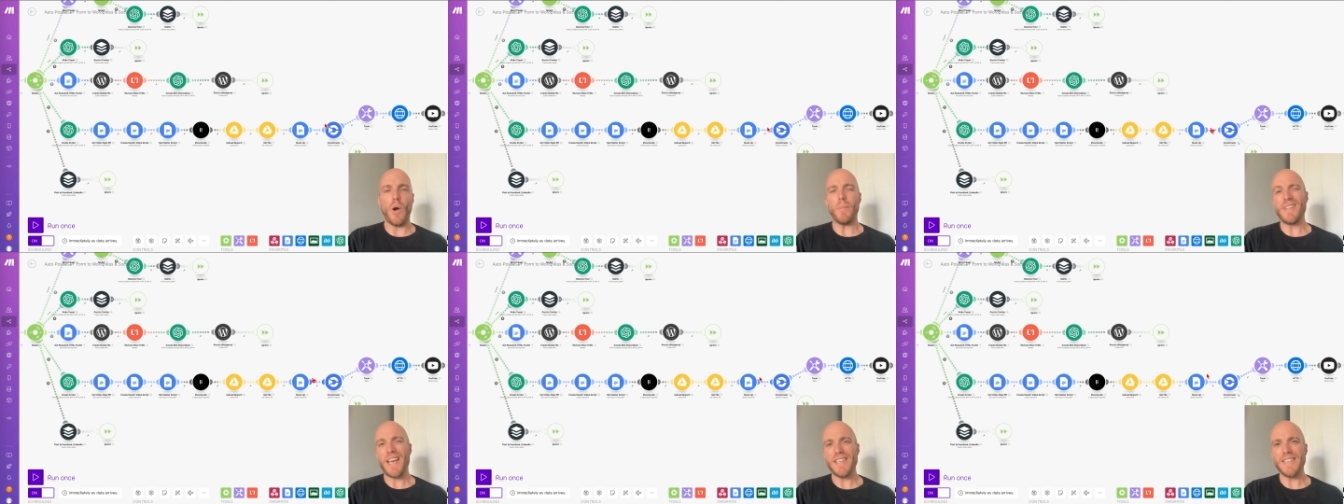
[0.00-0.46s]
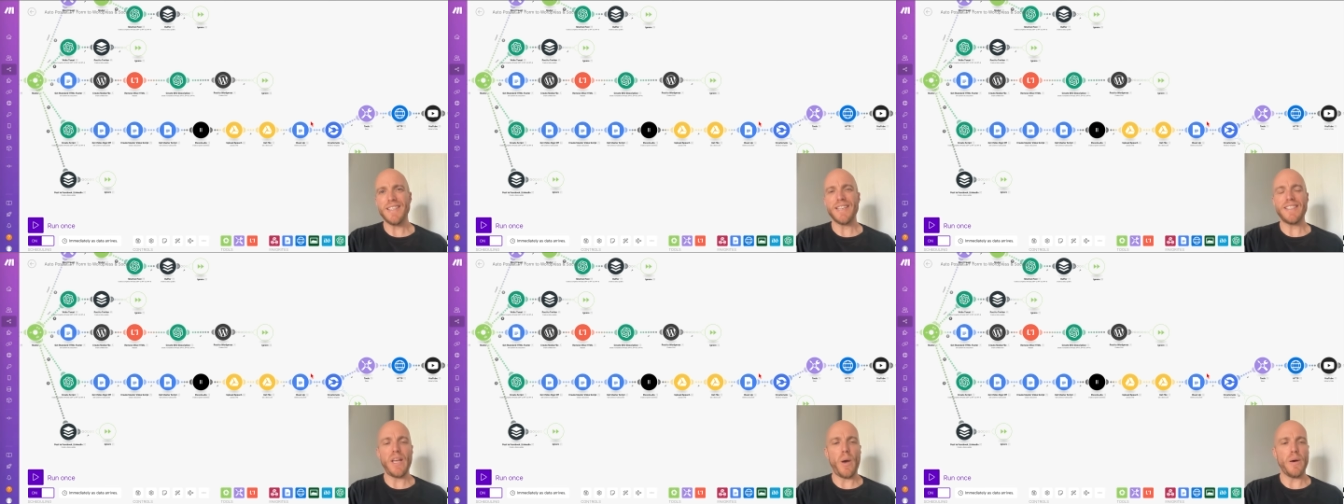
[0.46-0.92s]
I'm testing to
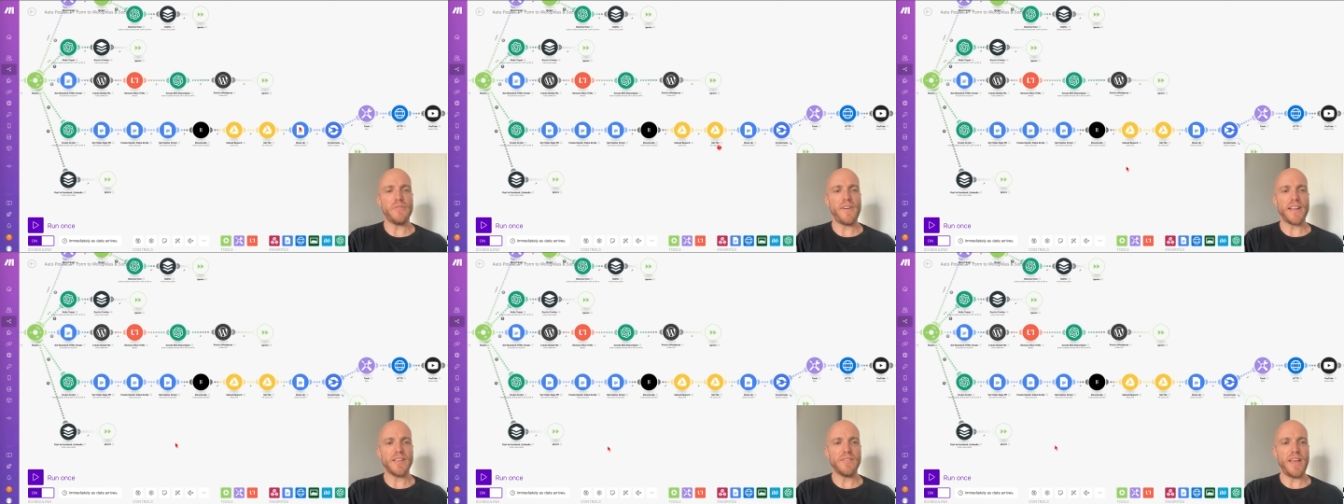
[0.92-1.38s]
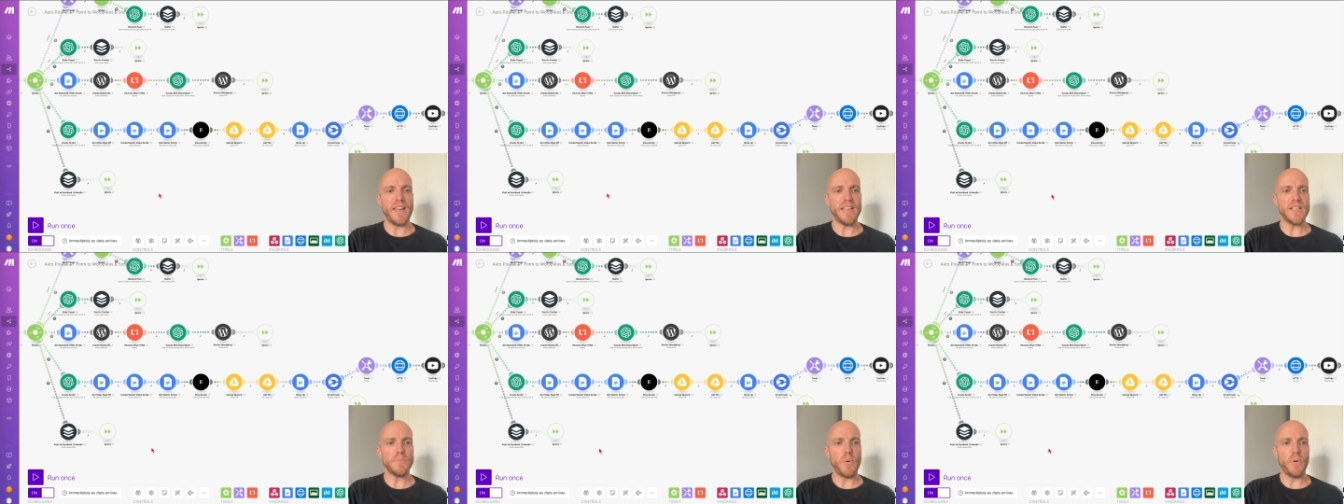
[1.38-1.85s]
see how effective that
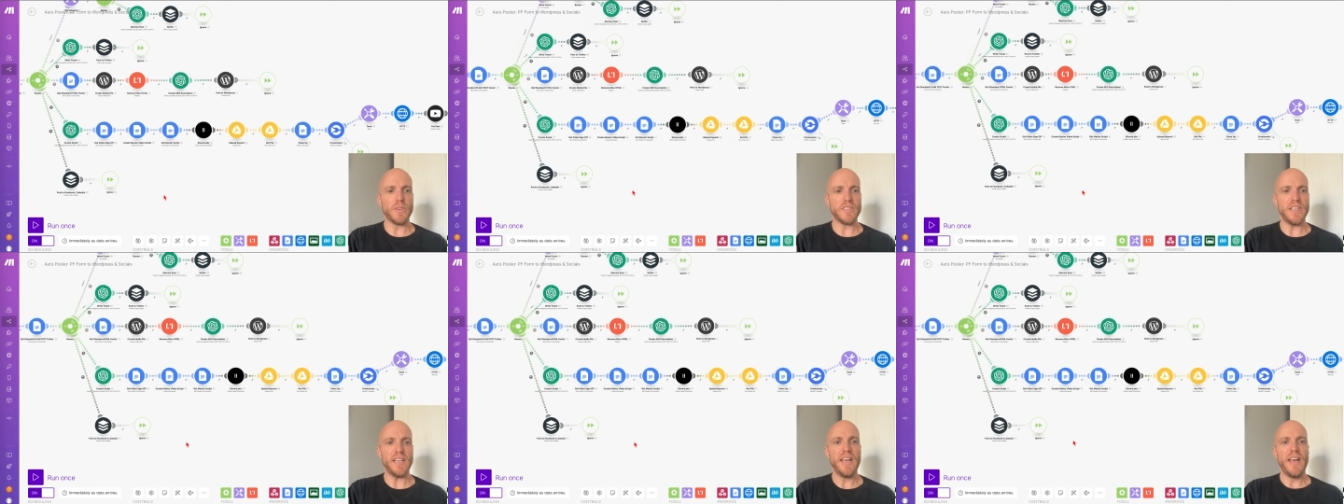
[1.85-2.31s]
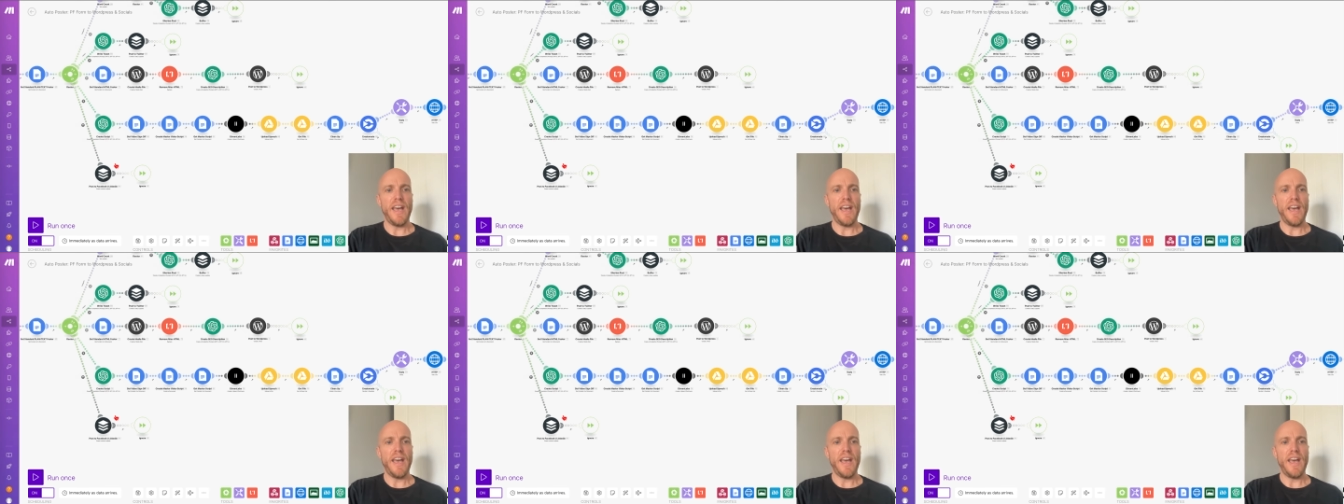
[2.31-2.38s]
is, but we'll see.